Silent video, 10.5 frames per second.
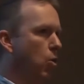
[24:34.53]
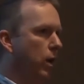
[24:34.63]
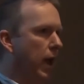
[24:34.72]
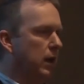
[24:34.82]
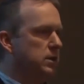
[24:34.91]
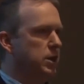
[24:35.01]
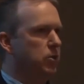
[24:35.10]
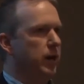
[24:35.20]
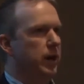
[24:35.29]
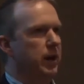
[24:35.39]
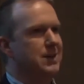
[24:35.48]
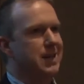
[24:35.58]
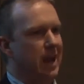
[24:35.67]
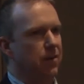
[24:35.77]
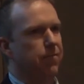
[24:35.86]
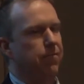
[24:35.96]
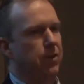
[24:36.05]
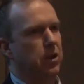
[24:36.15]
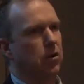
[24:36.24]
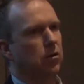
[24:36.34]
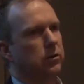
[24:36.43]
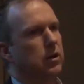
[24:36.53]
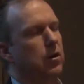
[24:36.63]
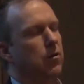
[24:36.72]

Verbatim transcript: we actually created a data field